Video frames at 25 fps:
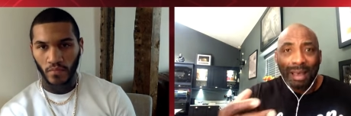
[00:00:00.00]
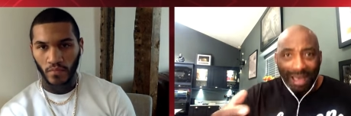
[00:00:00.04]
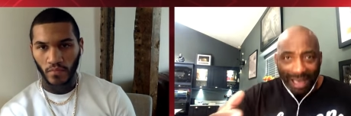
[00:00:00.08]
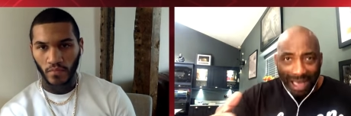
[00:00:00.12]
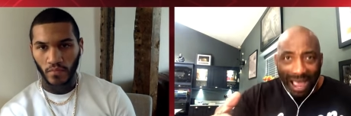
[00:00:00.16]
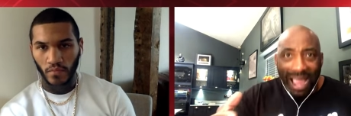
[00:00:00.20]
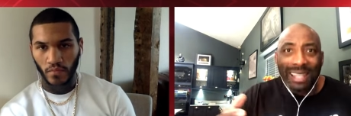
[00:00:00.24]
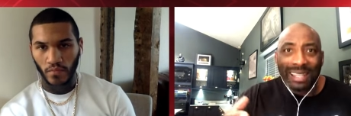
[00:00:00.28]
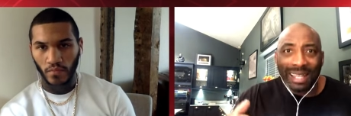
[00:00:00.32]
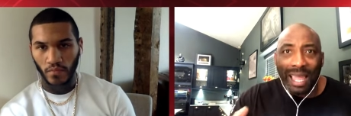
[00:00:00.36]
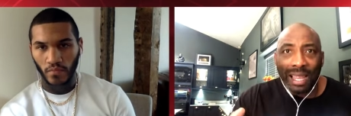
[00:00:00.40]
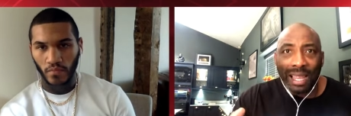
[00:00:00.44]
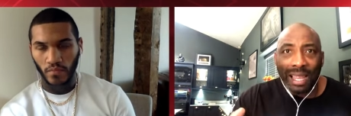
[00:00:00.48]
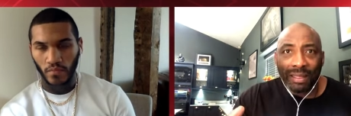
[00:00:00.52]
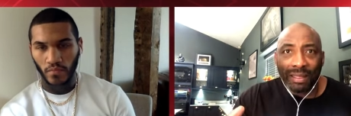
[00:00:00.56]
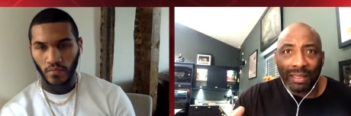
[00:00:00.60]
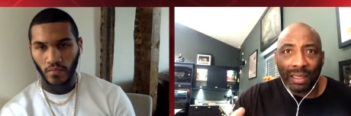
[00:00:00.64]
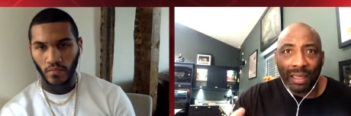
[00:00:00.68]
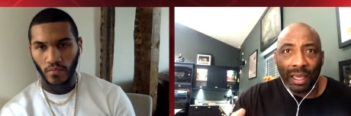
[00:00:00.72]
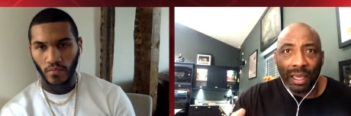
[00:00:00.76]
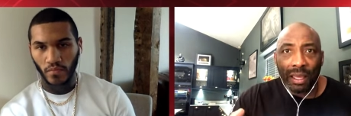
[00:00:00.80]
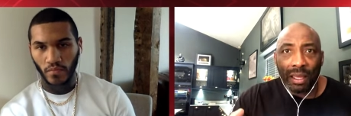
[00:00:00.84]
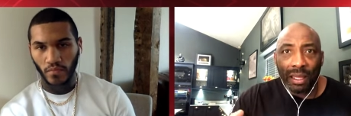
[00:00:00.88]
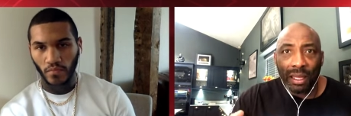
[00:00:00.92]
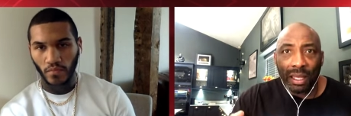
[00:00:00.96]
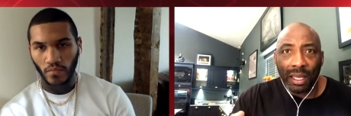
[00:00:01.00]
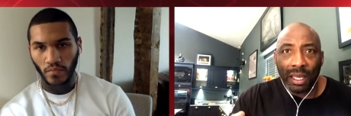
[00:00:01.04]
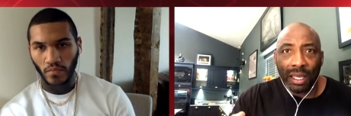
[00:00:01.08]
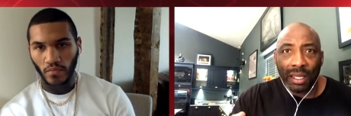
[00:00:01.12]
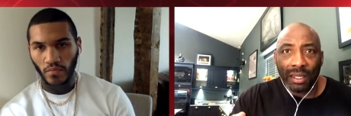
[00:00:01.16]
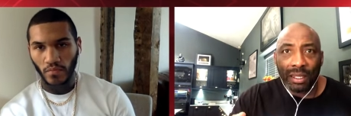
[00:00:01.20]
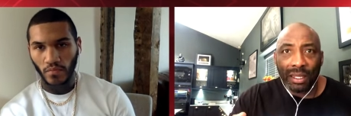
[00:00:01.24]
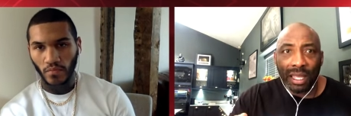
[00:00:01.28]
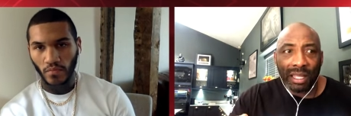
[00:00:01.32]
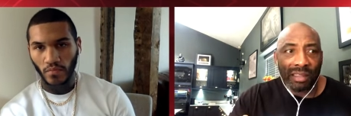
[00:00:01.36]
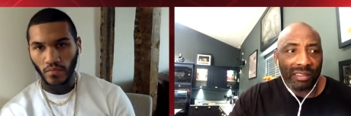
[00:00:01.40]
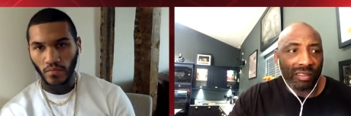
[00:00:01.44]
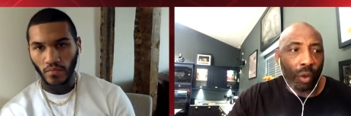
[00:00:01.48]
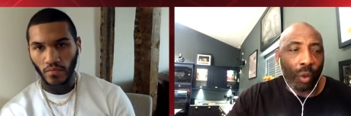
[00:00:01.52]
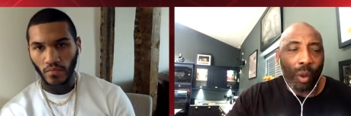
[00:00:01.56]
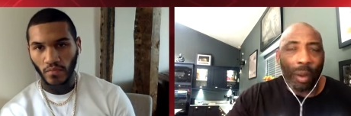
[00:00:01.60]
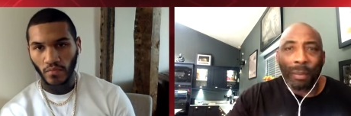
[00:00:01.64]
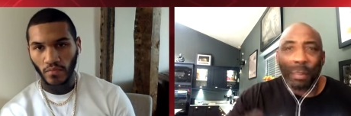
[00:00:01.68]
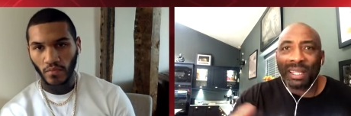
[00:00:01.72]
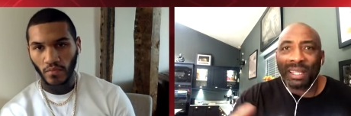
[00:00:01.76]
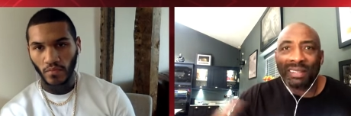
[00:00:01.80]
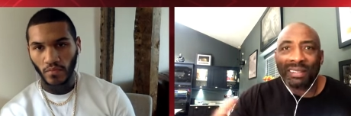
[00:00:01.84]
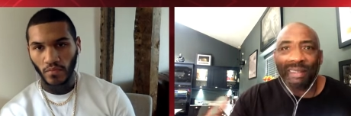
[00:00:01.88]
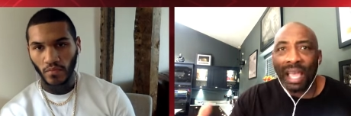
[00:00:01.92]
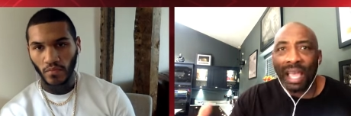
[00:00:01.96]
Speaker 1: I like that. And, and so I'm
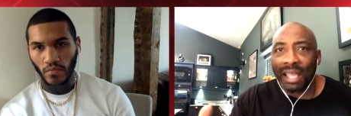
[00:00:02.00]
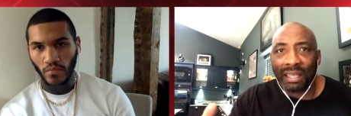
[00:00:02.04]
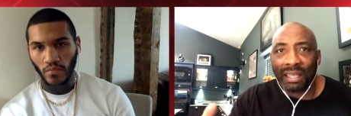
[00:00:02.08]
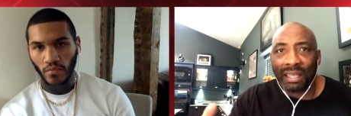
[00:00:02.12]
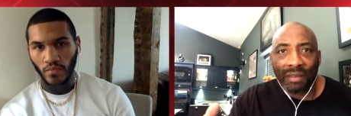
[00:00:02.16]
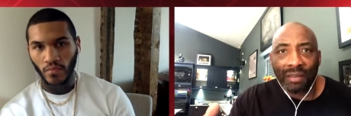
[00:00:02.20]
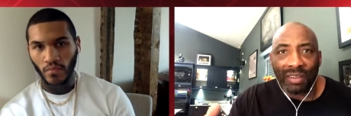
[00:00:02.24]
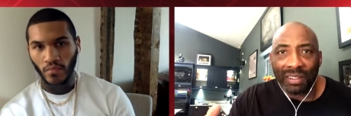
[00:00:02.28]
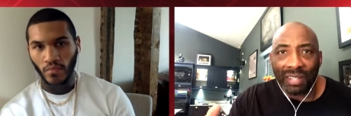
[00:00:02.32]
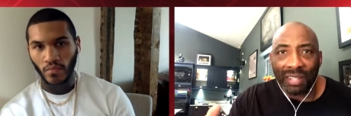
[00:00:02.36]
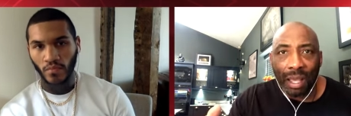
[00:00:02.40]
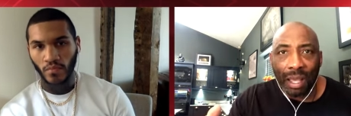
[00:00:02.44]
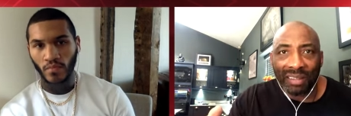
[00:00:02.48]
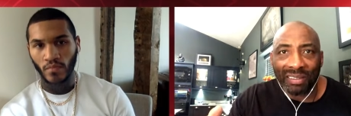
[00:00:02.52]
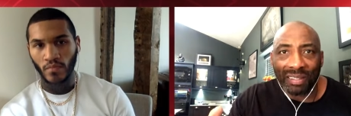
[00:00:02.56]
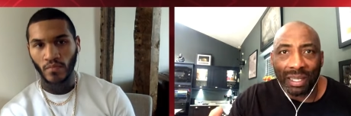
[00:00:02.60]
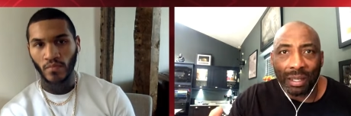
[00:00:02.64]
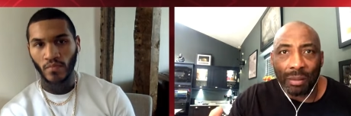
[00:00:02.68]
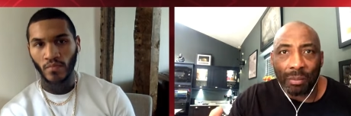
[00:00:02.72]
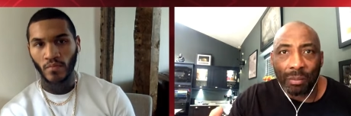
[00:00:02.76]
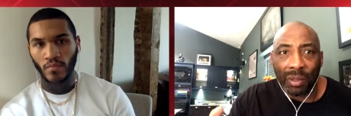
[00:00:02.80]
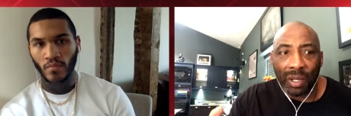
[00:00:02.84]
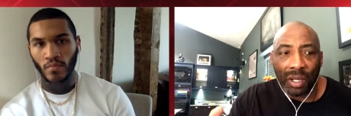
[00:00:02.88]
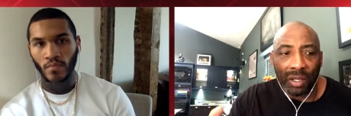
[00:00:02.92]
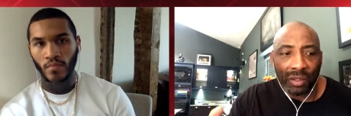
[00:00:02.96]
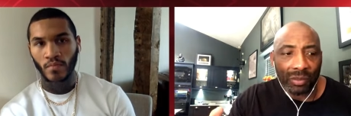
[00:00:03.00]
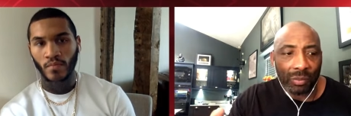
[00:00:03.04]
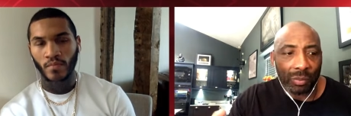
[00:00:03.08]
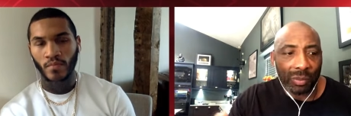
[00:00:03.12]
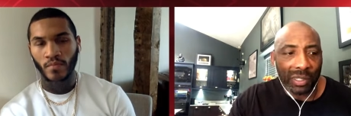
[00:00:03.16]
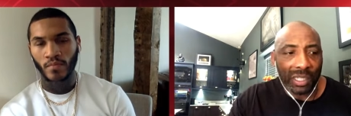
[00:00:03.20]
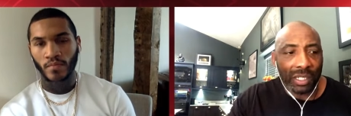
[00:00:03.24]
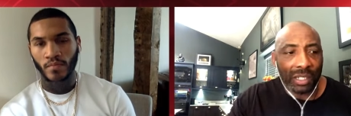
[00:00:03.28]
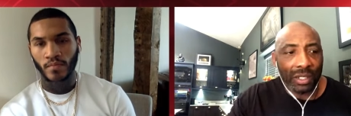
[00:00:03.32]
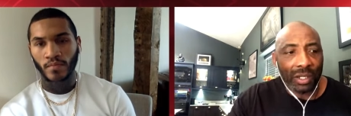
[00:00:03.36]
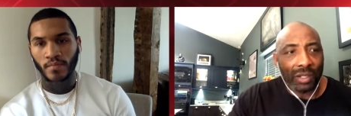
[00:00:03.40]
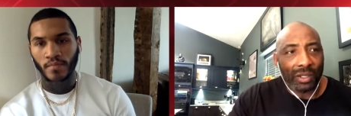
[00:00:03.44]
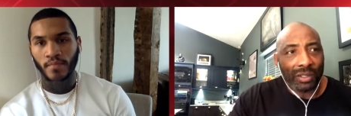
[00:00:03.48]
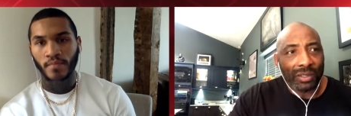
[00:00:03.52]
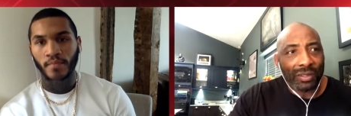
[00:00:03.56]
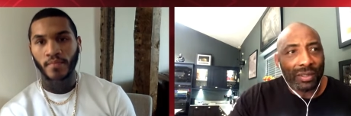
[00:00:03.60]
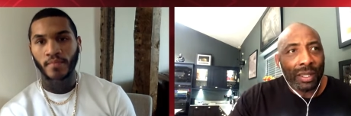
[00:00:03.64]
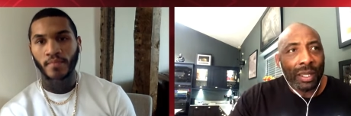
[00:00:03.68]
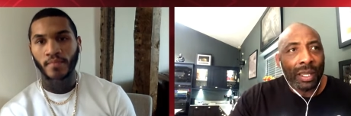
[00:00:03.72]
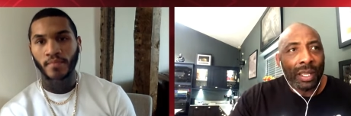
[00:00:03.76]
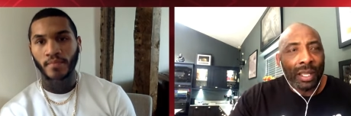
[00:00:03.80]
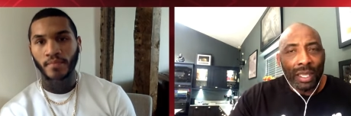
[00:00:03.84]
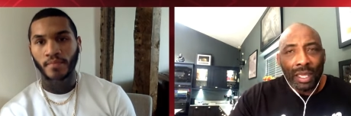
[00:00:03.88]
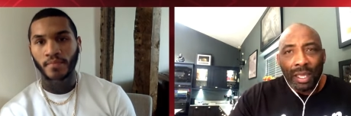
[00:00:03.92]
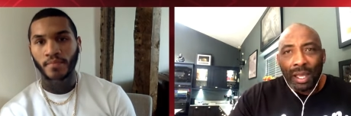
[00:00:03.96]
excited every time I see him box because
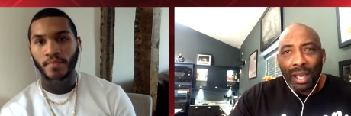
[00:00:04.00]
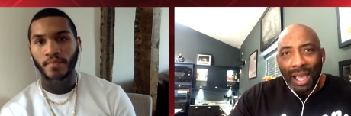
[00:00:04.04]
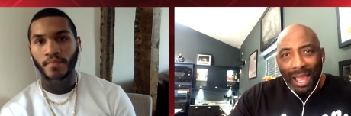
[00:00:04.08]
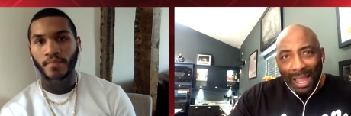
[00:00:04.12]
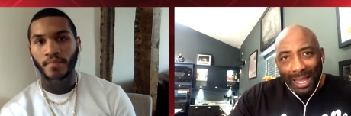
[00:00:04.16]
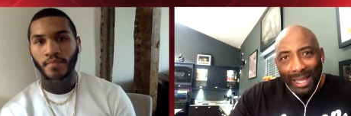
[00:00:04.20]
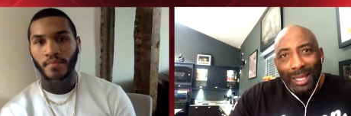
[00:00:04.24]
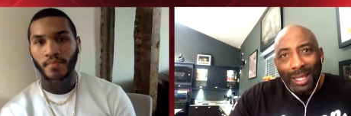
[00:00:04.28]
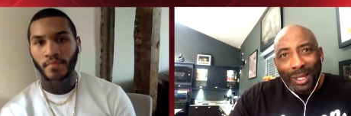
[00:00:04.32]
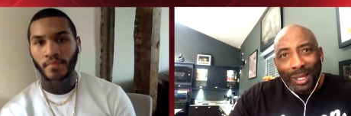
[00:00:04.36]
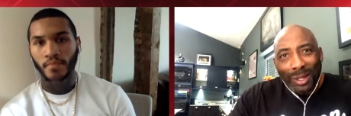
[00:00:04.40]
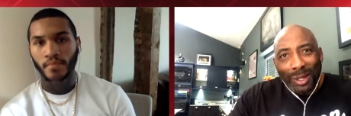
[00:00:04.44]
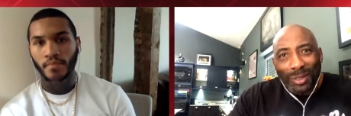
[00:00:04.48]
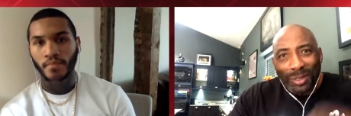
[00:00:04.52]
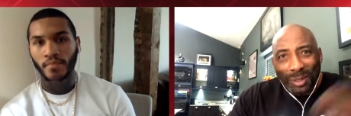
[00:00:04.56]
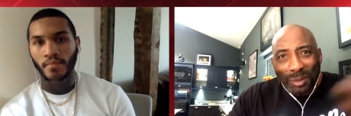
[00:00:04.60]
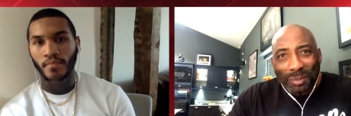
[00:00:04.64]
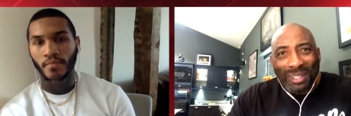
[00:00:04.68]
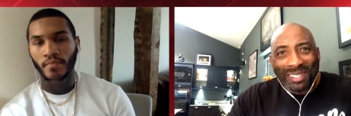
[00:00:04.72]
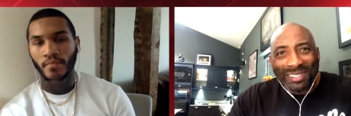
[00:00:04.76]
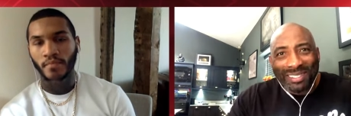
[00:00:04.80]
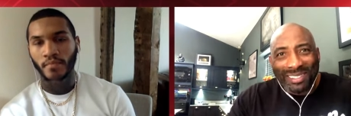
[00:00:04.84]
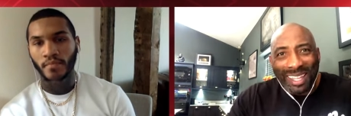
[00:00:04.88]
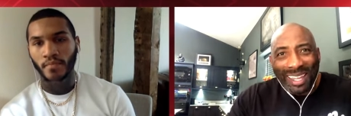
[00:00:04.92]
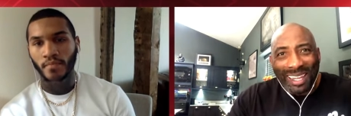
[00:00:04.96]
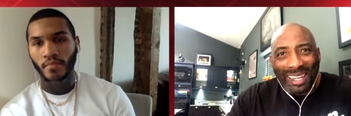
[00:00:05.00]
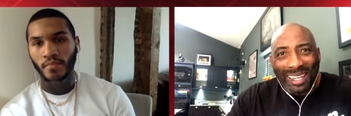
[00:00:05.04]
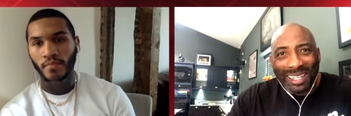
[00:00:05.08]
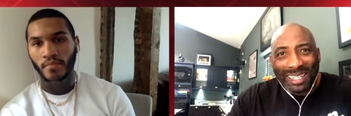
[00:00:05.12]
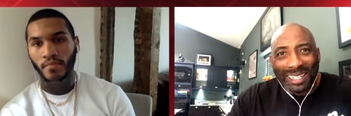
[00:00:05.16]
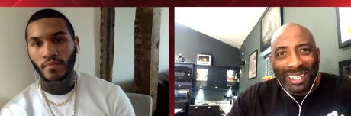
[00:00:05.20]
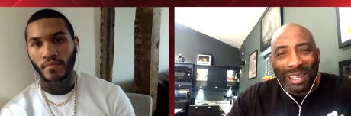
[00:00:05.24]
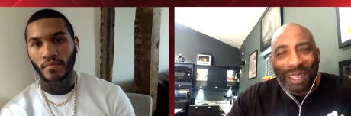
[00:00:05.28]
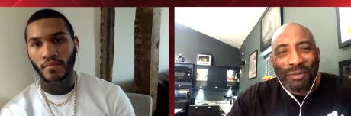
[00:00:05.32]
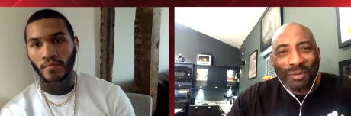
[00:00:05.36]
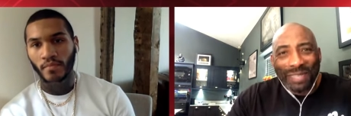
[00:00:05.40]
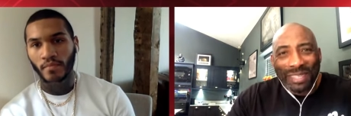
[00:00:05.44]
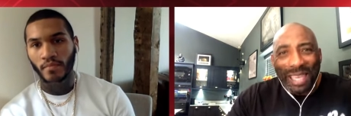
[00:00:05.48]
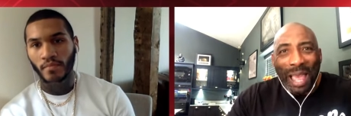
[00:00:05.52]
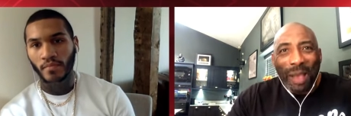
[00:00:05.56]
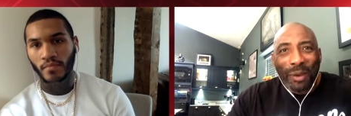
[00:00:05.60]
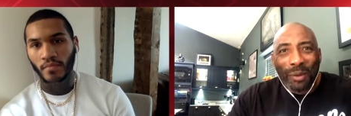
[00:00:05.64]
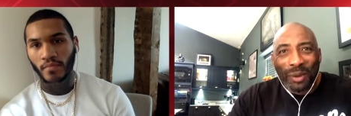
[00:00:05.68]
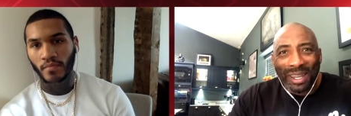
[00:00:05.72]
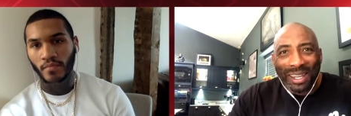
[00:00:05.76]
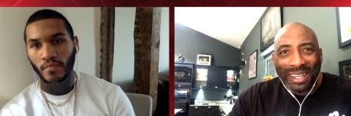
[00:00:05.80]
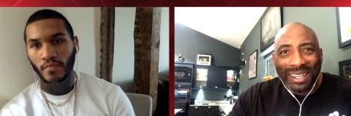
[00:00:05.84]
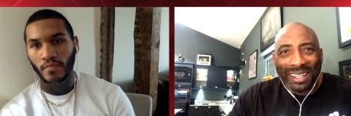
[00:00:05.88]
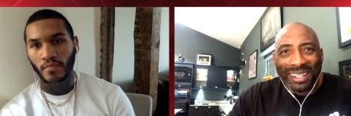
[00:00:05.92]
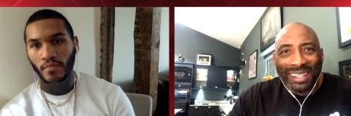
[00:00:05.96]
I learnt the mistake of
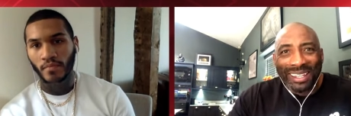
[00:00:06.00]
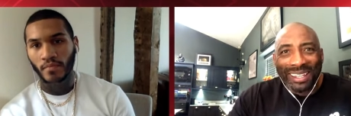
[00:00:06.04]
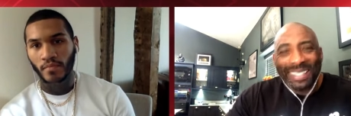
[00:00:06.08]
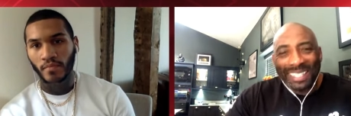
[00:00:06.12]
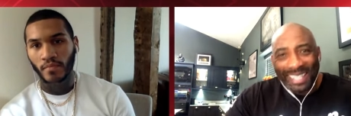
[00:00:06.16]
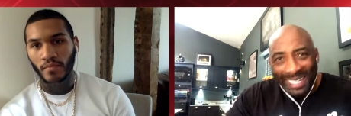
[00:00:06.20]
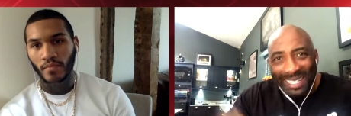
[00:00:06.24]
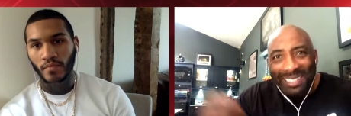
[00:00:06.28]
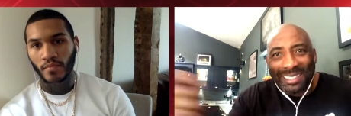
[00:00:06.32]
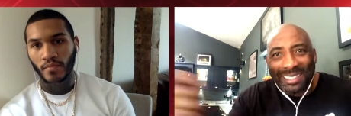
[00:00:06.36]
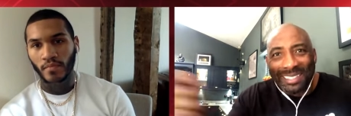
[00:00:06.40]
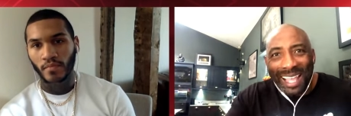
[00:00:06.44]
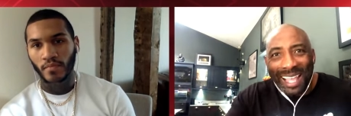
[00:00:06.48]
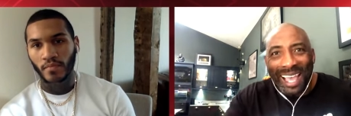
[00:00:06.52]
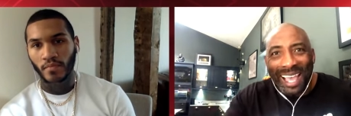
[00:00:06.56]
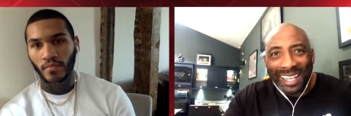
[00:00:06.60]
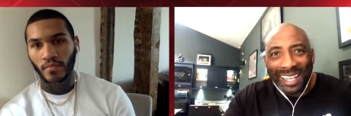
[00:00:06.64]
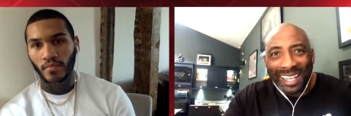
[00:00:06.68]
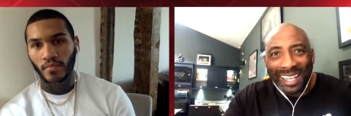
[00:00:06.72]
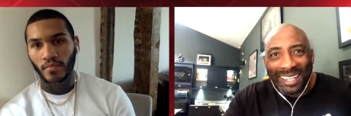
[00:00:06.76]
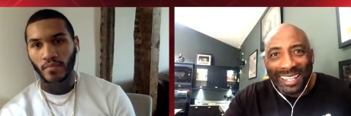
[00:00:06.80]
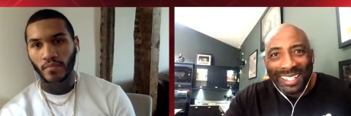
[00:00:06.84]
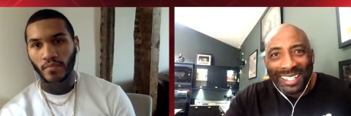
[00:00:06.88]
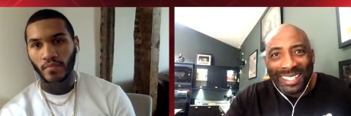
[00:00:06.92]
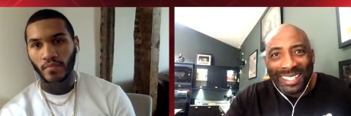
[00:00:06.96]
doubting his dad